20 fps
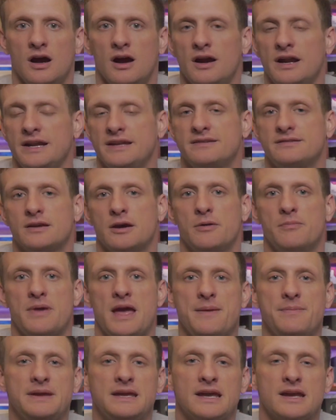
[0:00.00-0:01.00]
Alrighty, so
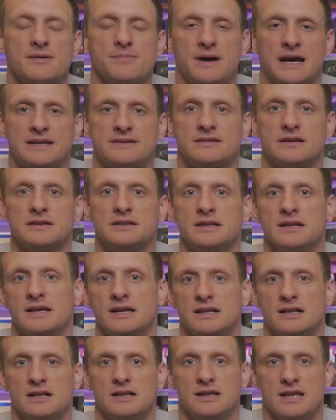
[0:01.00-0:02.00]
maybe Gigabyte's a
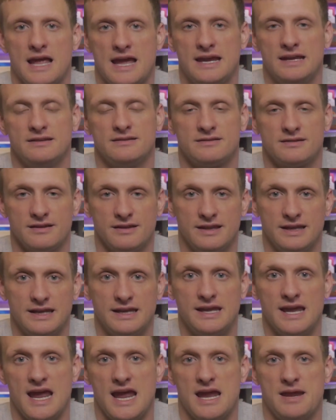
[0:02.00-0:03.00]
little late to the
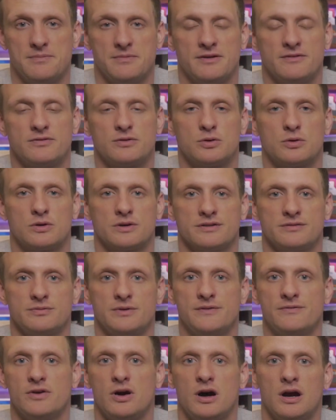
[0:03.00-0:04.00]
game, of course.
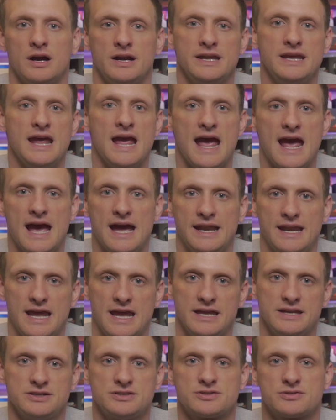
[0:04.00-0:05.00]
We've already had
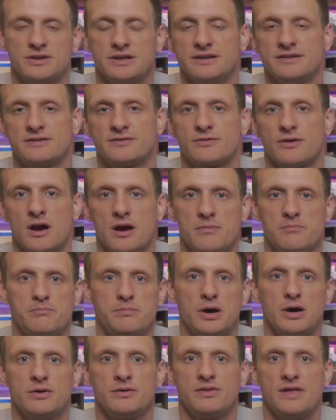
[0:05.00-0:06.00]
entries from
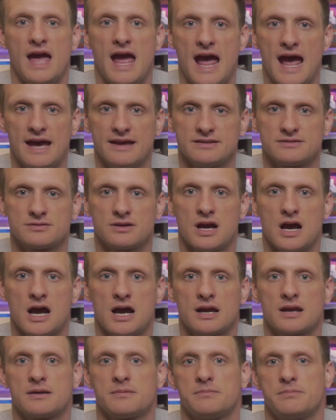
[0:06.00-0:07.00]
both
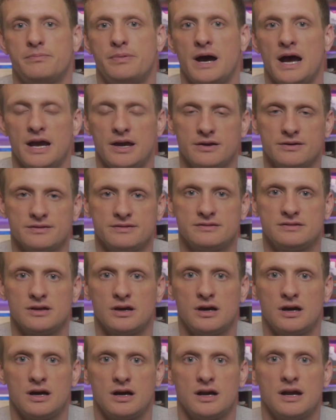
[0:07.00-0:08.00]
ASRock,
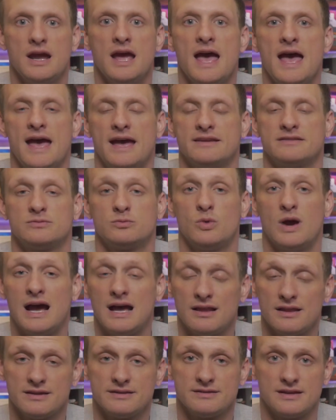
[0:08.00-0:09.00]
Biostar, as
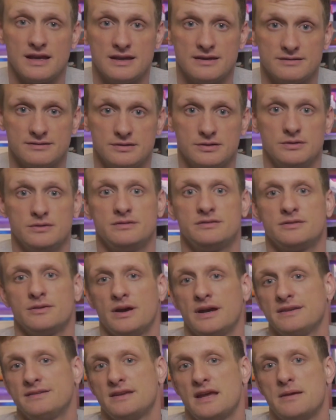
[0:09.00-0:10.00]
well as ASUS, so
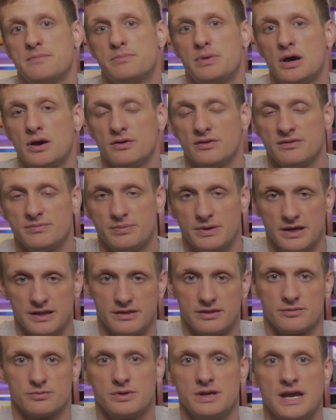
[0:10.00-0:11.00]
I say both, but
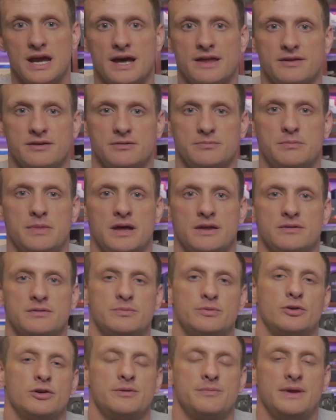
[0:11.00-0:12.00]
three other
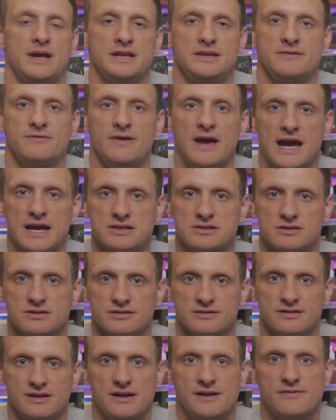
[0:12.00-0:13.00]
motherboard
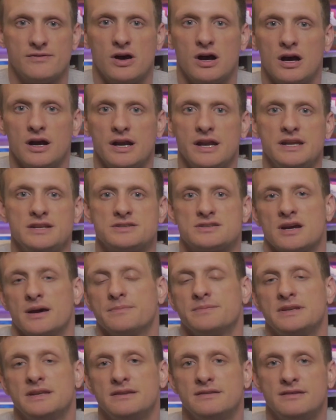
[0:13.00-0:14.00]
manufacturers that have already
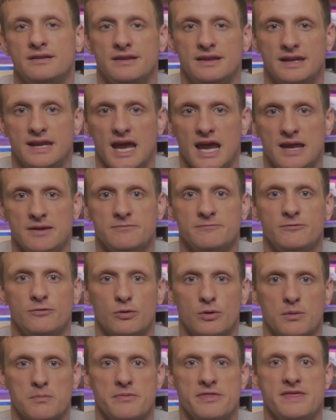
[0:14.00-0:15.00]
jumped into the game
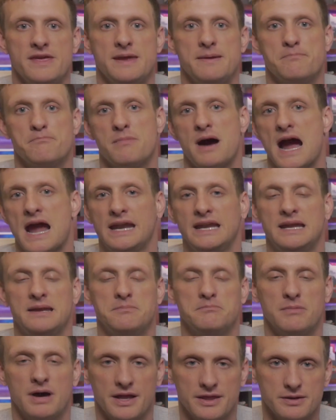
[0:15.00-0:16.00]
for the
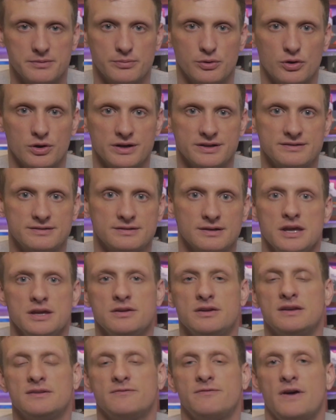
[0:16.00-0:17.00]
mining motherboards.
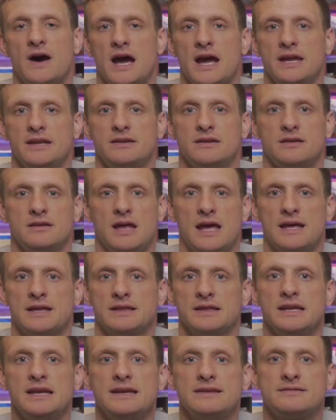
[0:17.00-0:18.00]
You can find
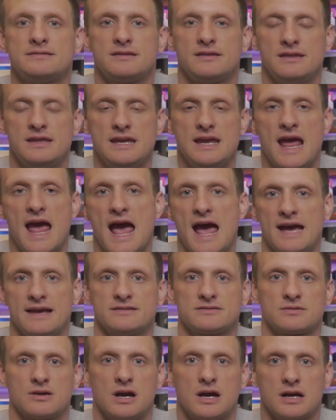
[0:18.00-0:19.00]
at least the
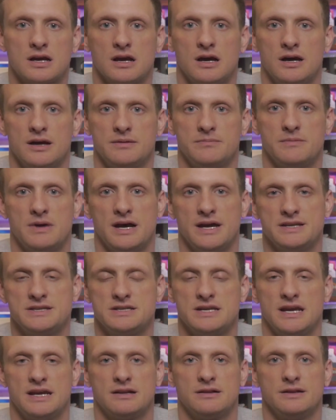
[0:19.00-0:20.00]
ASRock on my
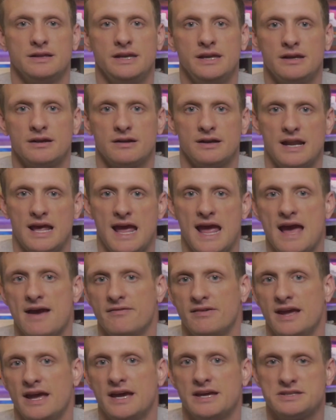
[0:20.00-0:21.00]
channel here, and I
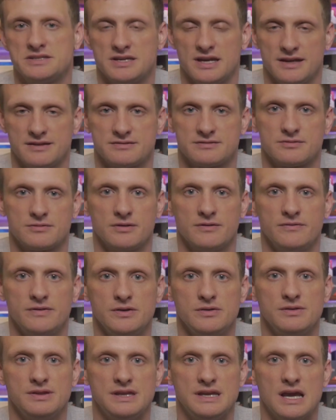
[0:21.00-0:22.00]
haven't had a chance to
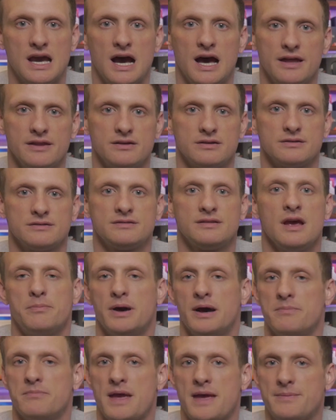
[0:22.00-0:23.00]
review the others,
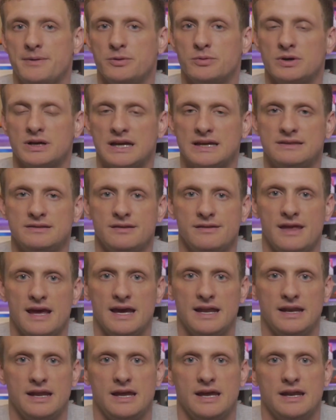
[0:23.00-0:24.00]
but maybe we'll get to
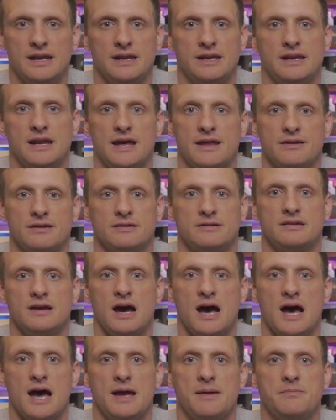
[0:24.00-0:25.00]
that at another
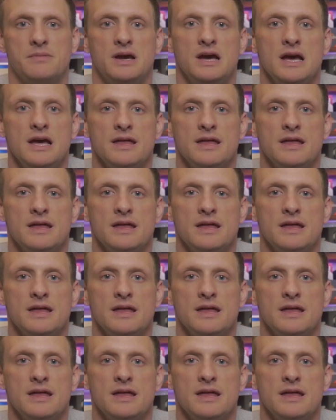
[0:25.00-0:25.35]
time.